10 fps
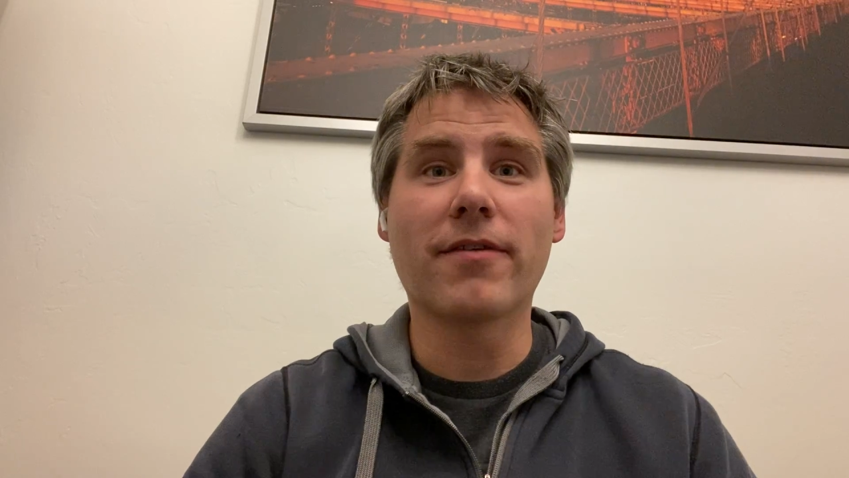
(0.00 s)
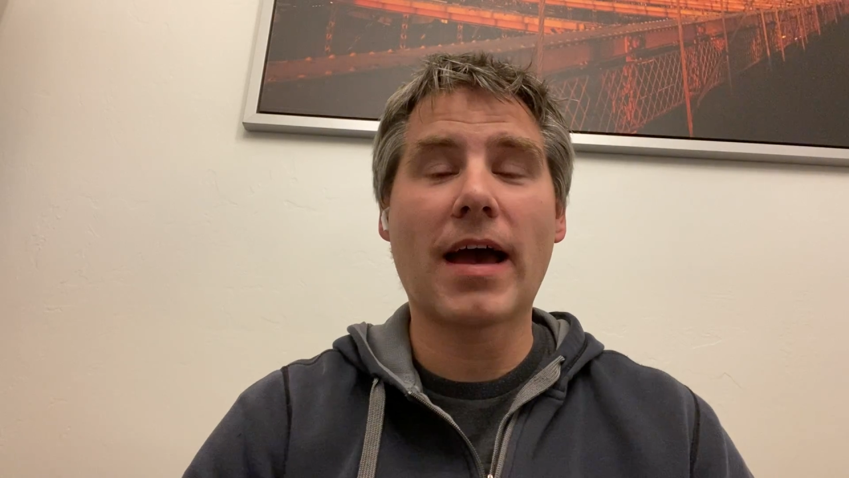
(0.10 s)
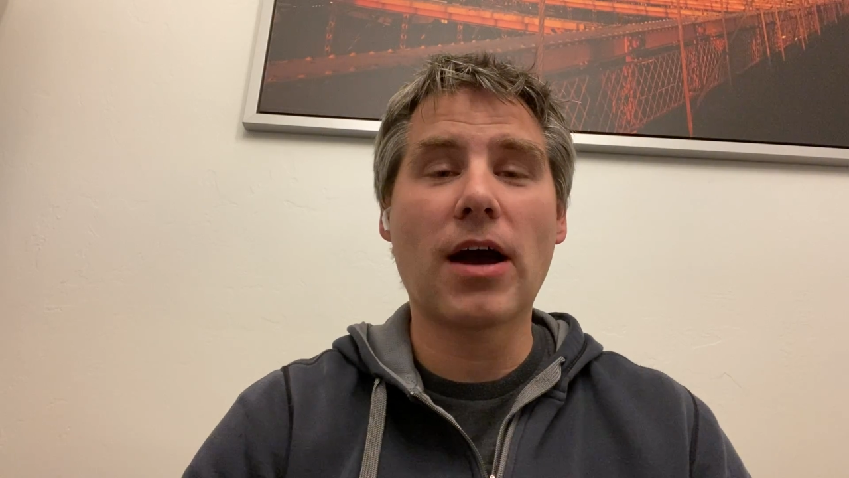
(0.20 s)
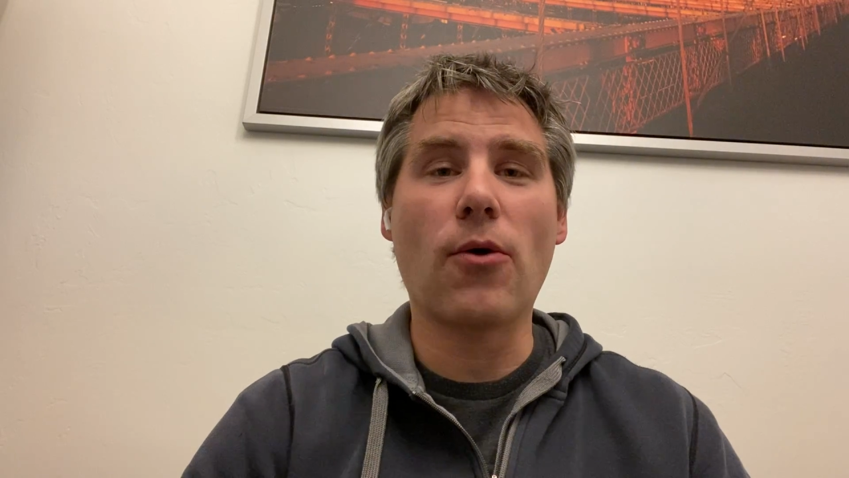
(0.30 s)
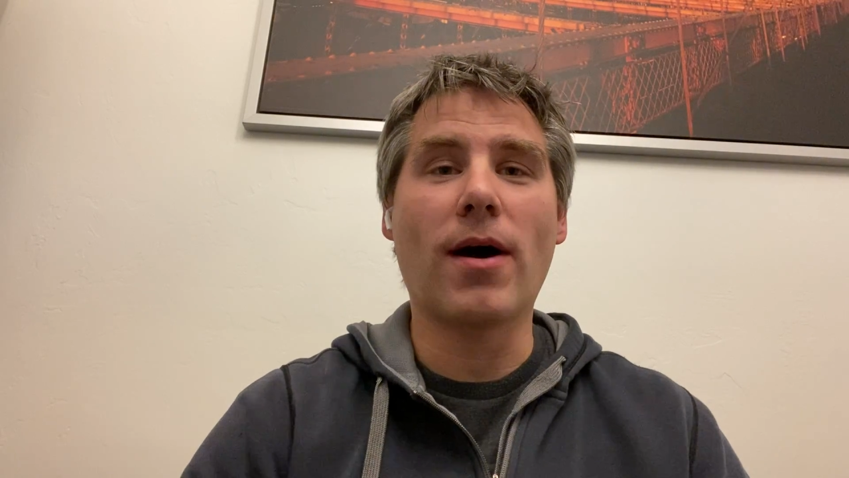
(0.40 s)

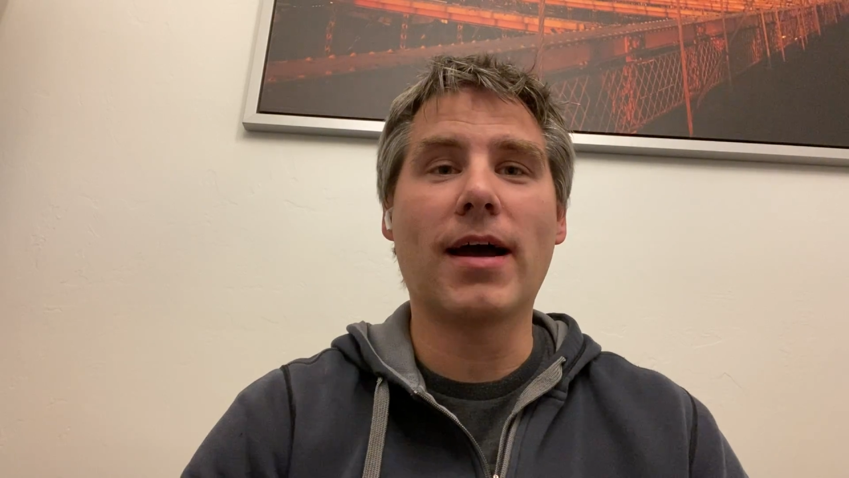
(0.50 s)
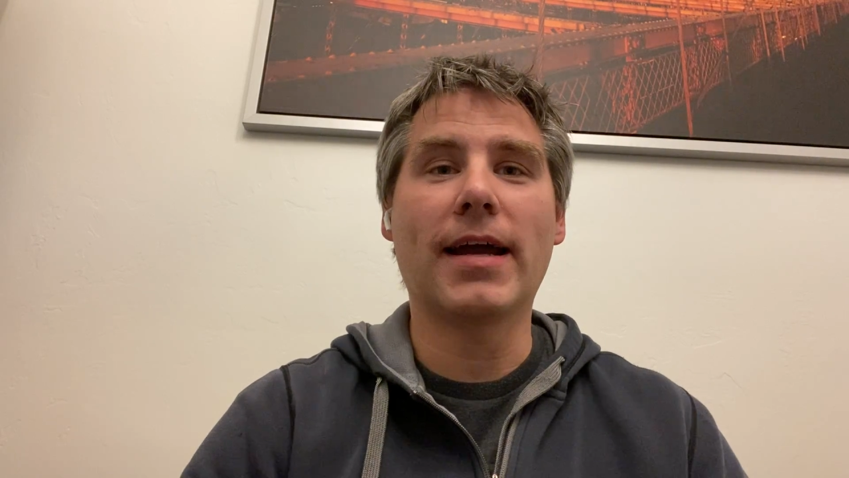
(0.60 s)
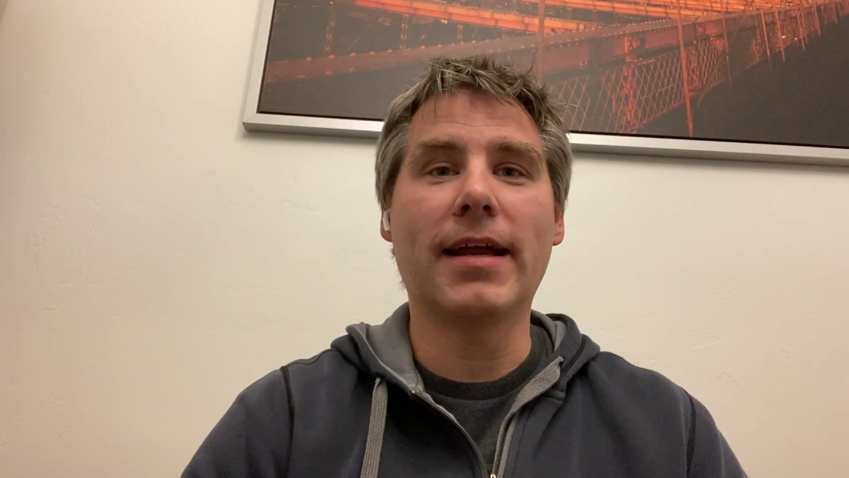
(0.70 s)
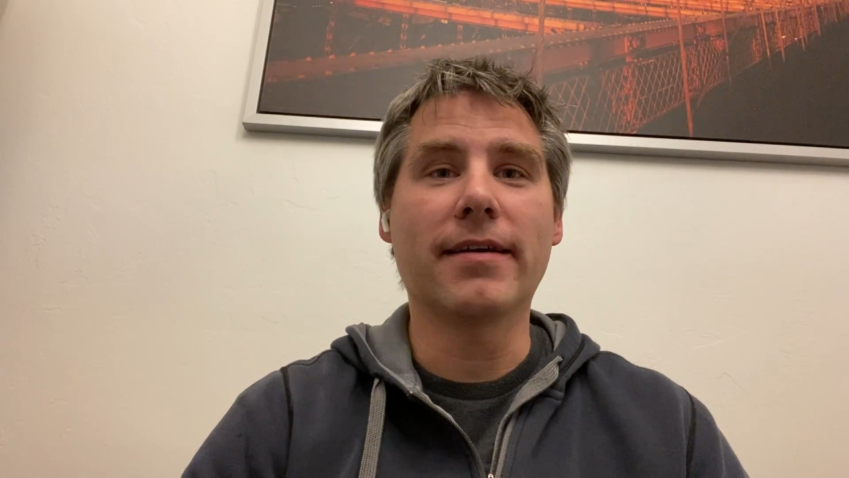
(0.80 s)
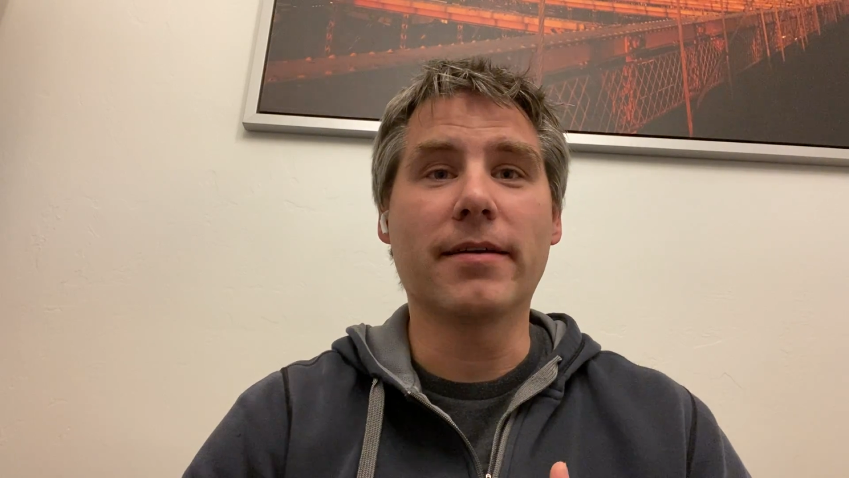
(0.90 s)
how I
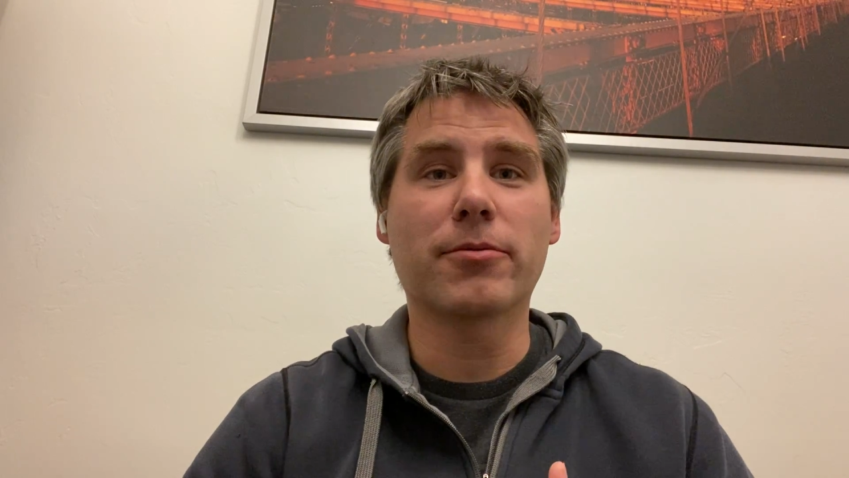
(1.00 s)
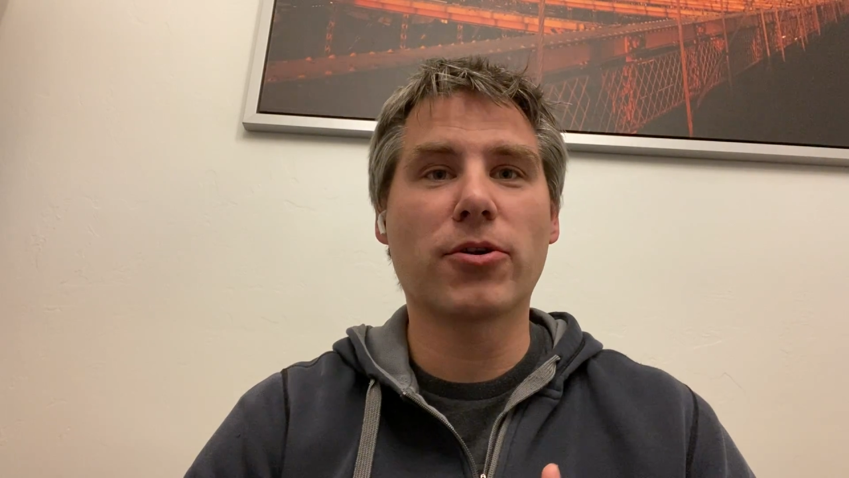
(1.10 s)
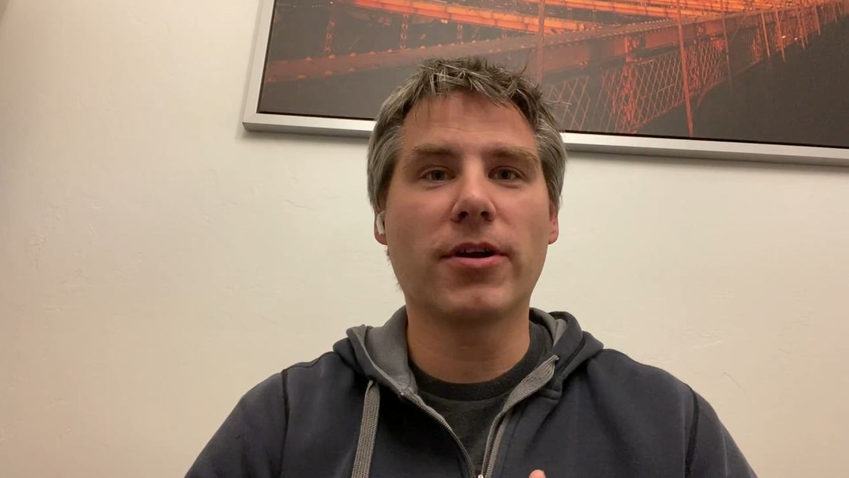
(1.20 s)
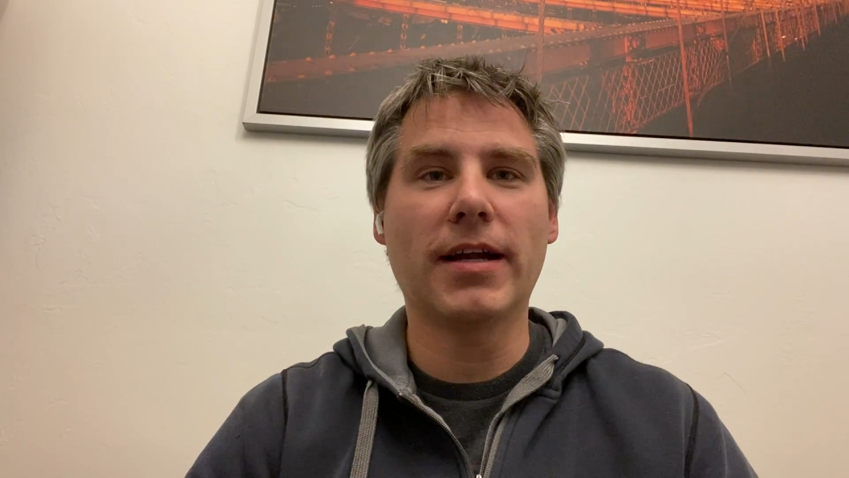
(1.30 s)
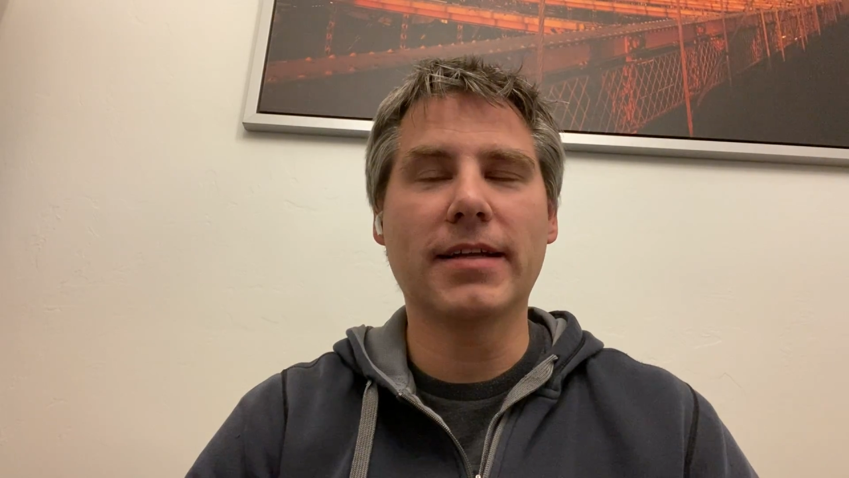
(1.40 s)
ended up
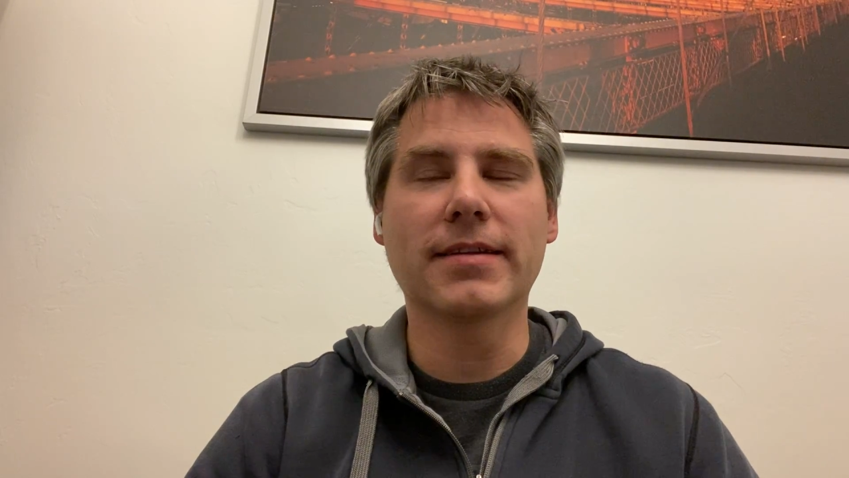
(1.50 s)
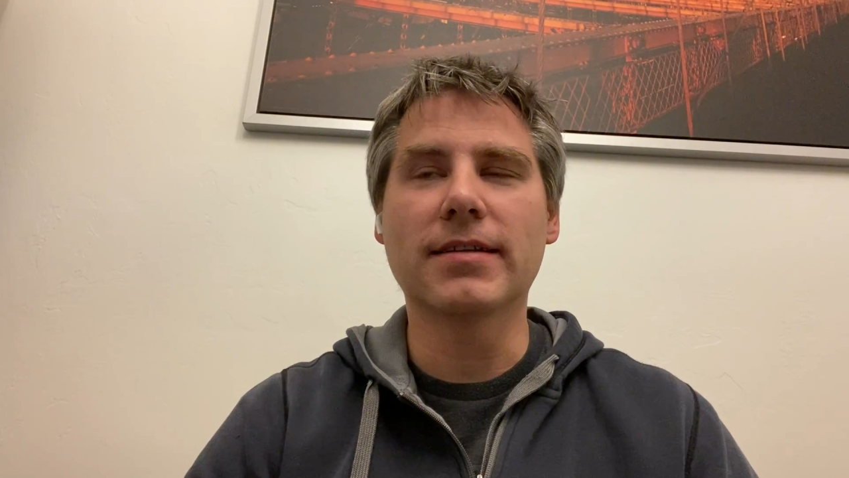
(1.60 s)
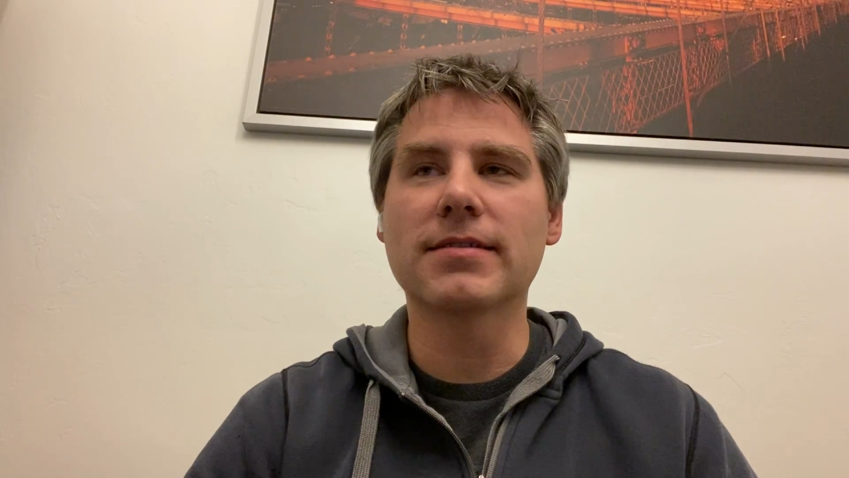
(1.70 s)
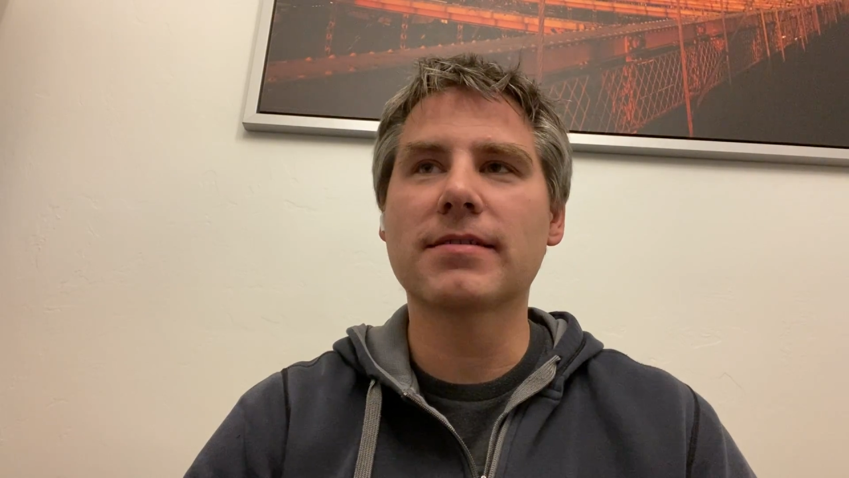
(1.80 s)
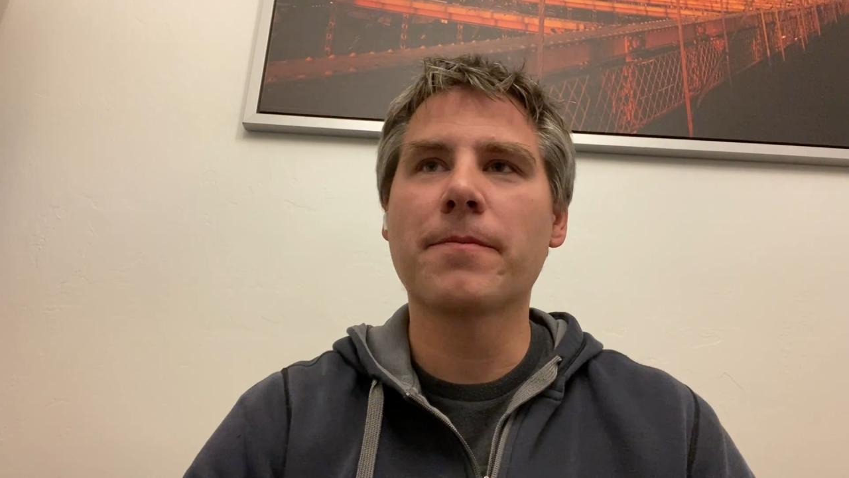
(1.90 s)
creating
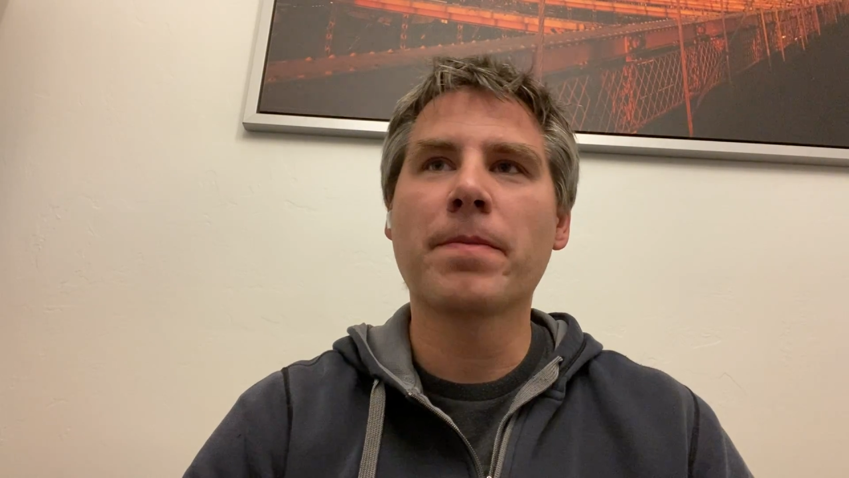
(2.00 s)
this.